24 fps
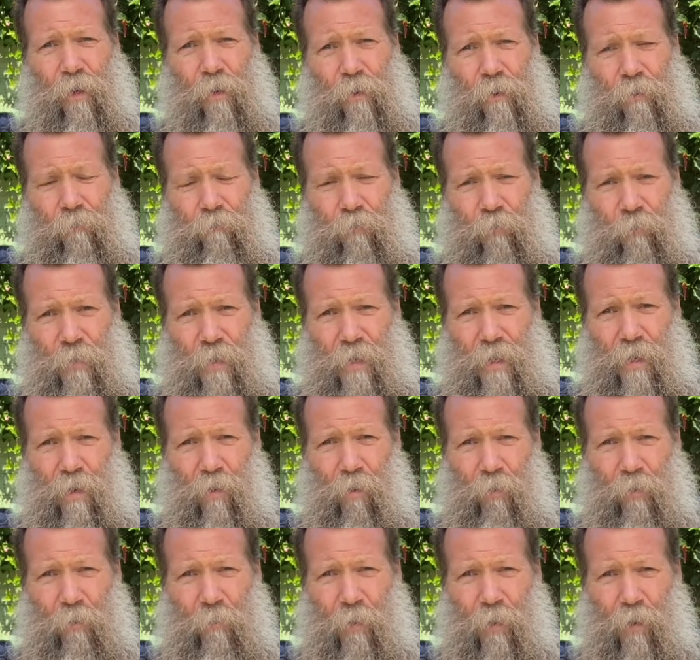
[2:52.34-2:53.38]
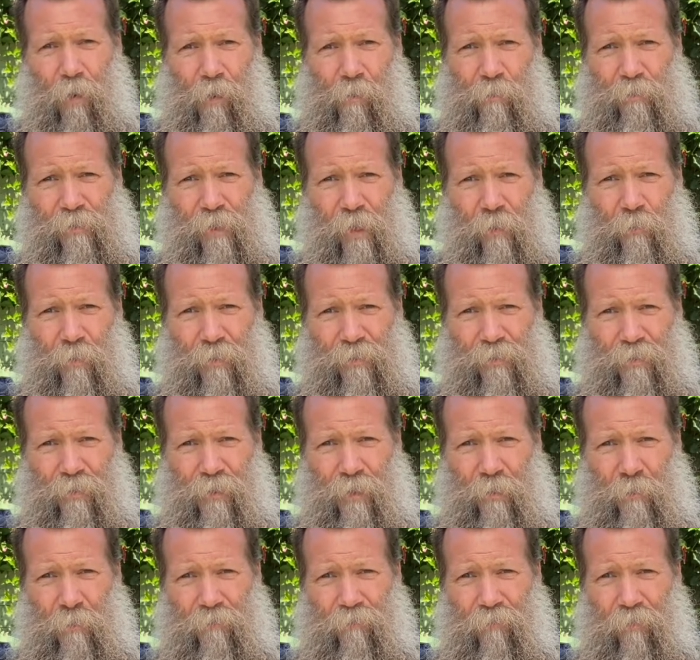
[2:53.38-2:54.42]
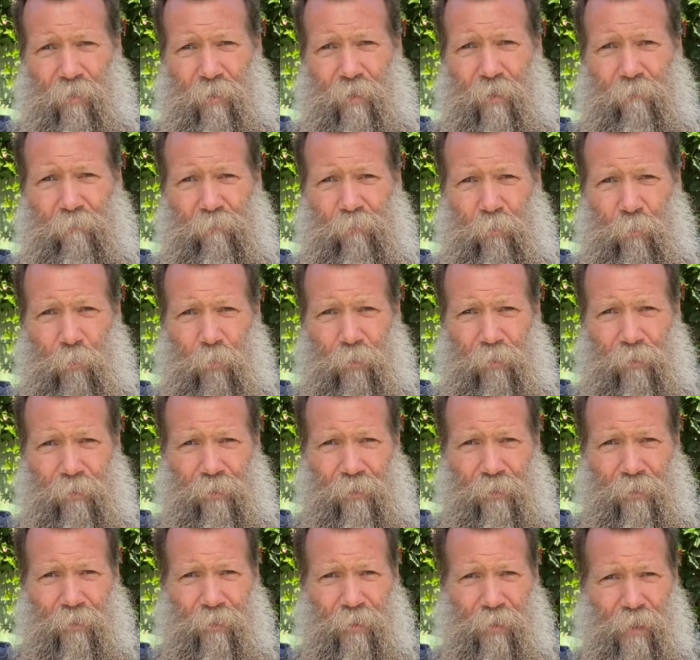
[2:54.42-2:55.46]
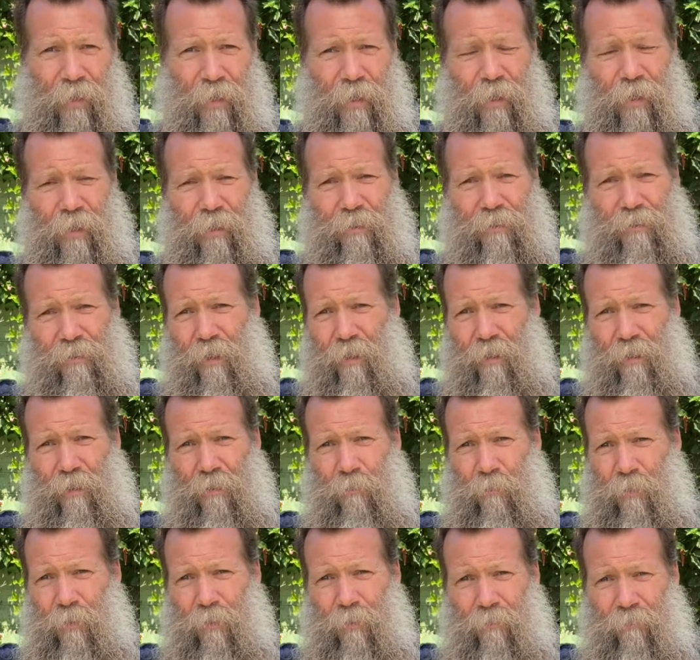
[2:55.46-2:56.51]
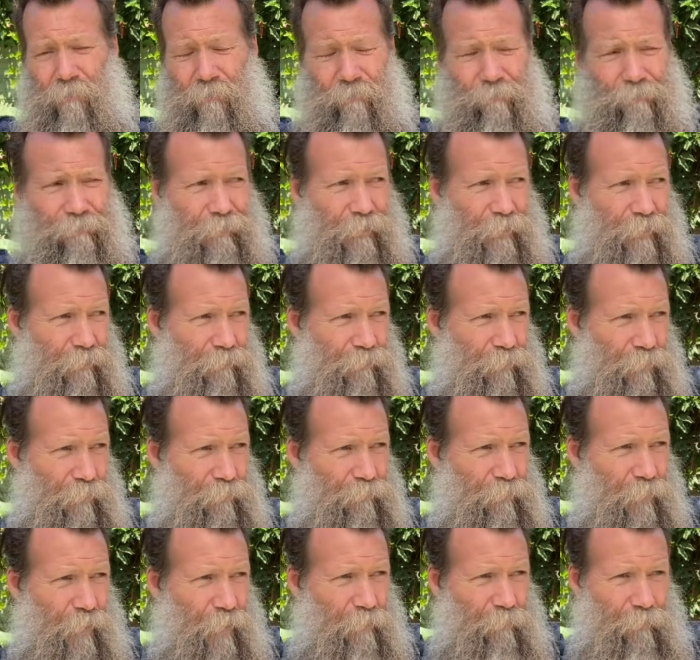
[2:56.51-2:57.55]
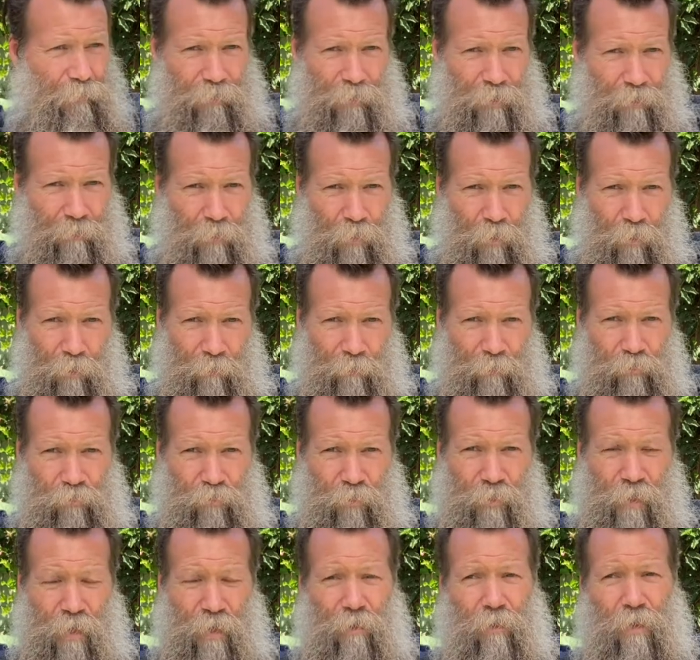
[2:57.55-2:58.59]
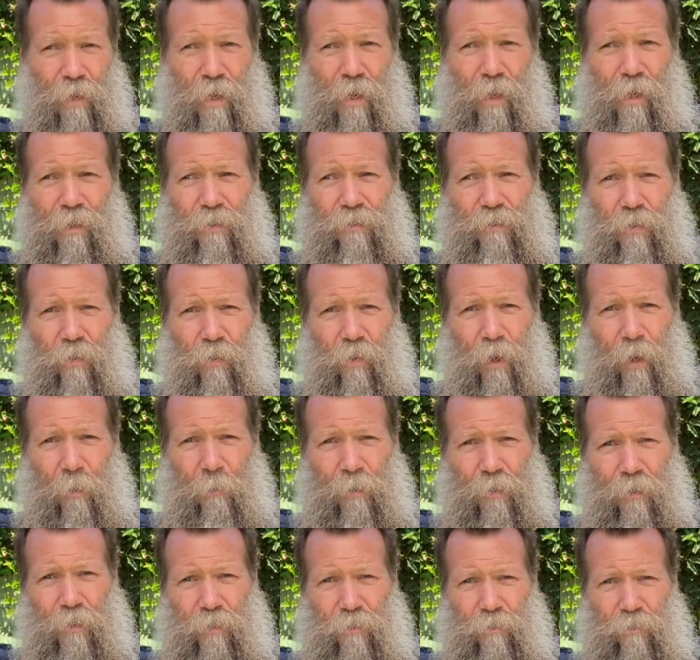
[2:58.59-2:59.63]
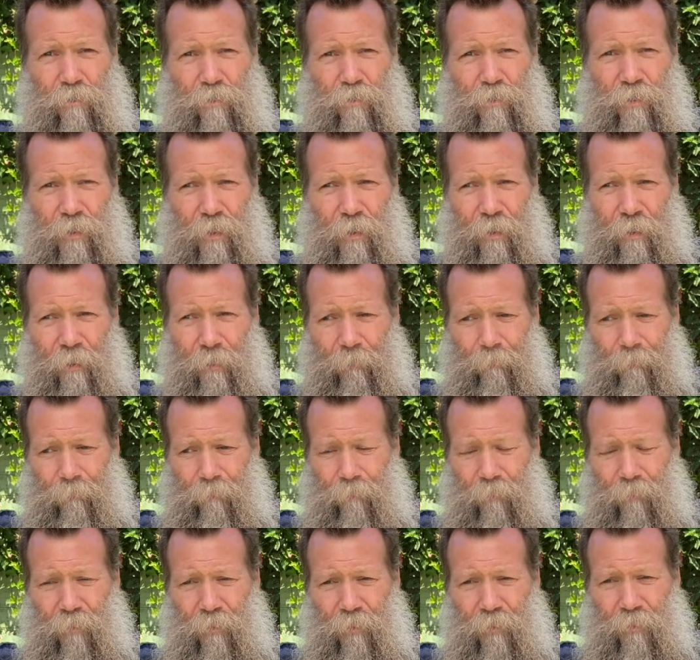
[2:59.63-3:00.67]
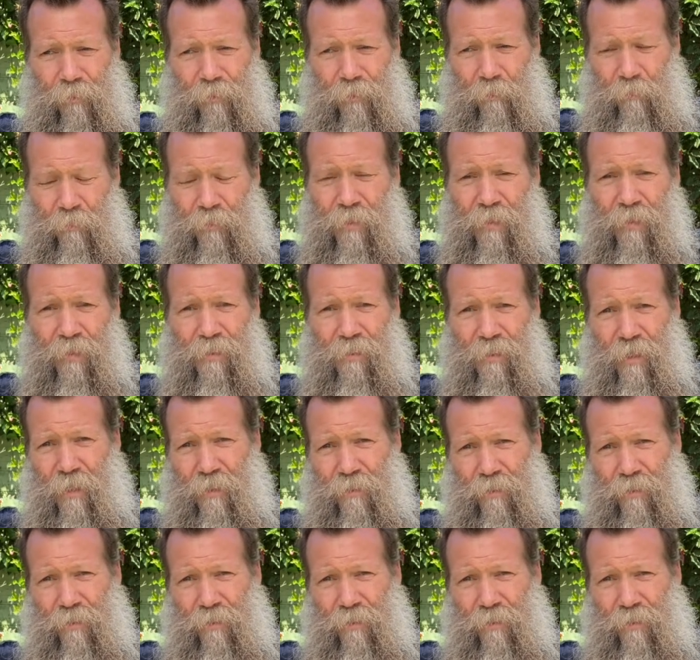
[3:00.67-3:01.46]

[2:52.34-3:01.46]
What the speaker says: for me, holding my arms up isn't going to be very comfortable, and it's not going to be, you know, very flattering to have my arms straight out. So I'm going to use some C-stands